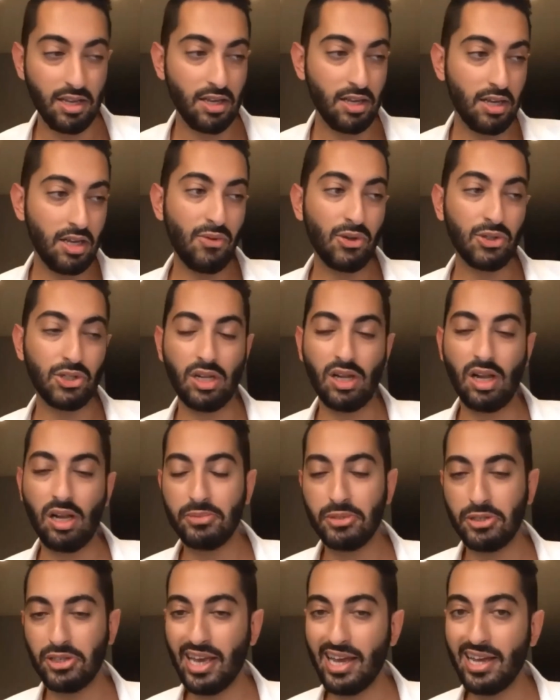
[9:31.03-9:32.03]
which I'll
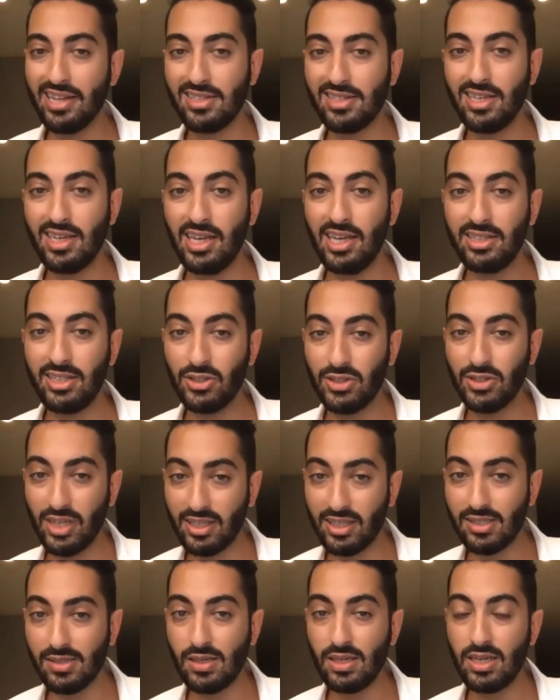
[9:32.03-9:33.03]
help you get, you can take
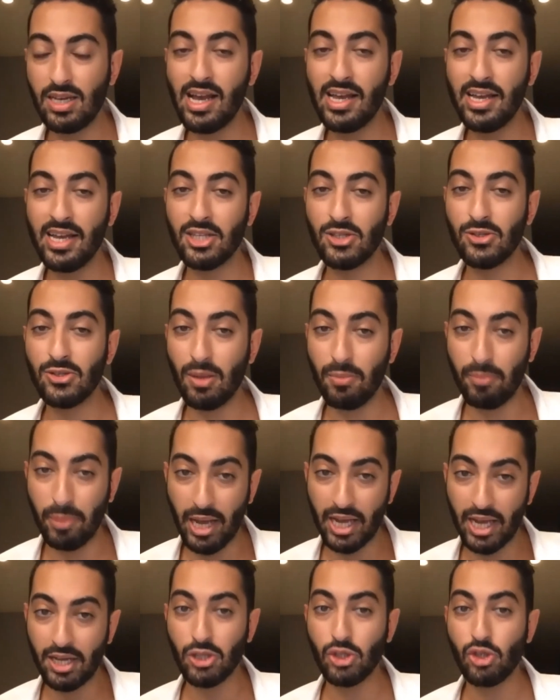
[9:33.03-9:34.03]
this EIN to the
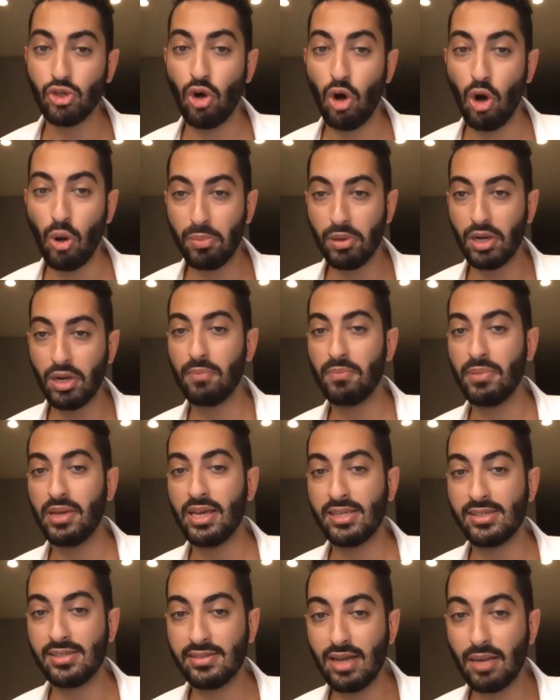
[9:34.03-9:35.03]
bank to open up a
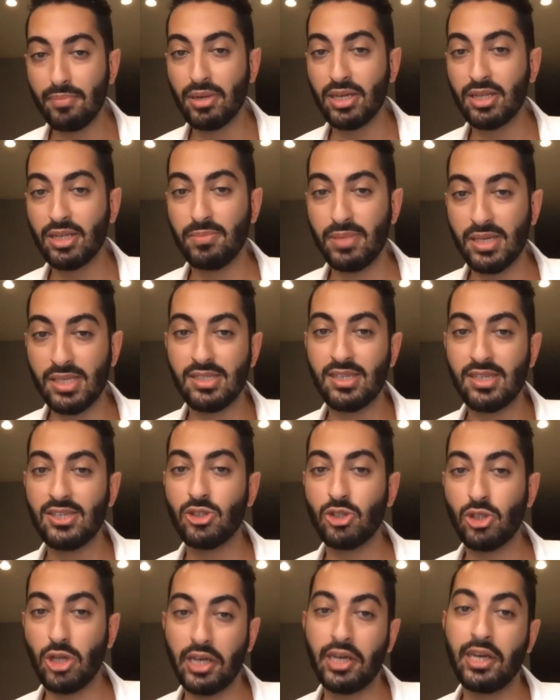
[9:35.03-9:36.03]
separate business
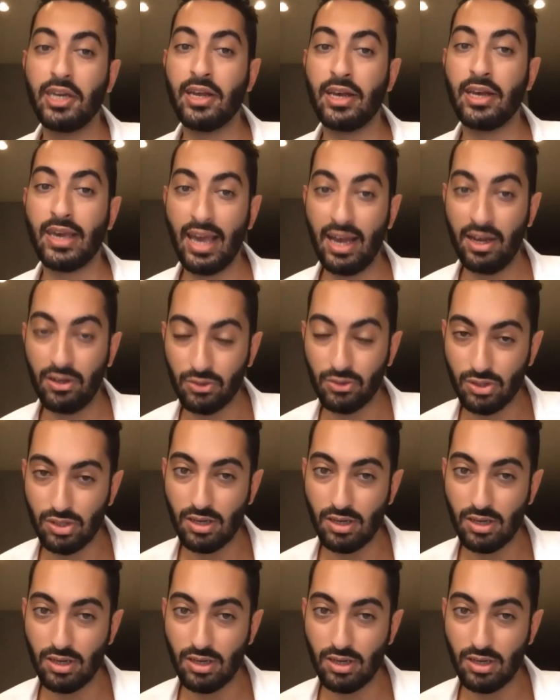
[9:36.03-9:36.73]
checking account.